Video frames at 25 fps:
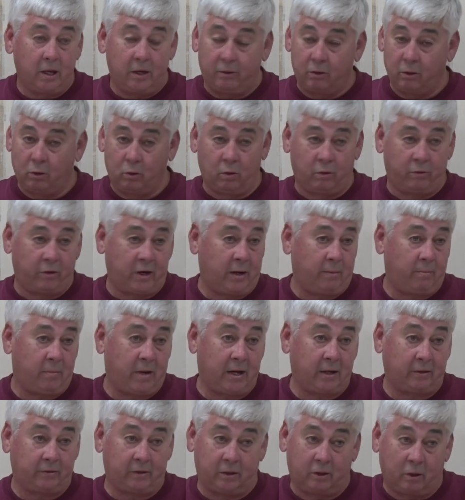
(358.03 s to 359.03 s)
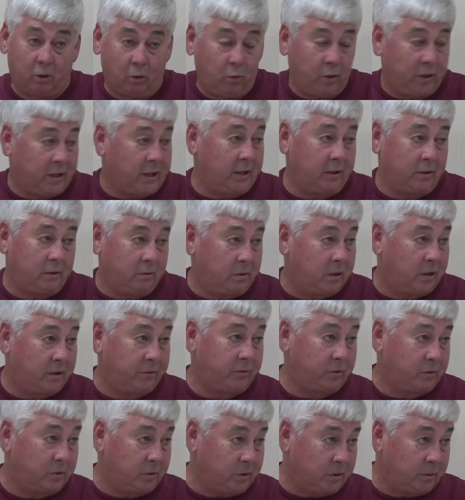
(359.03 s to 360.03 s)
they're going right back, they know we can't do
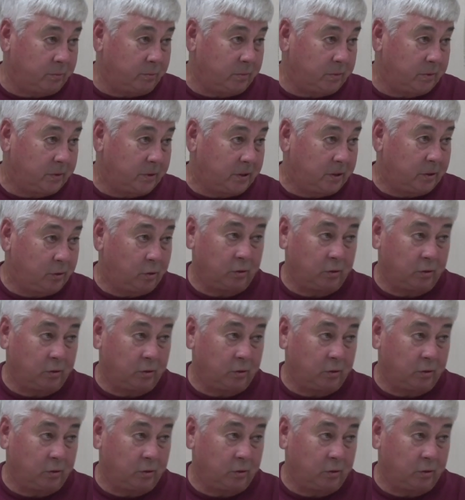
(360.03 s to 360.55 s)
nothing to them,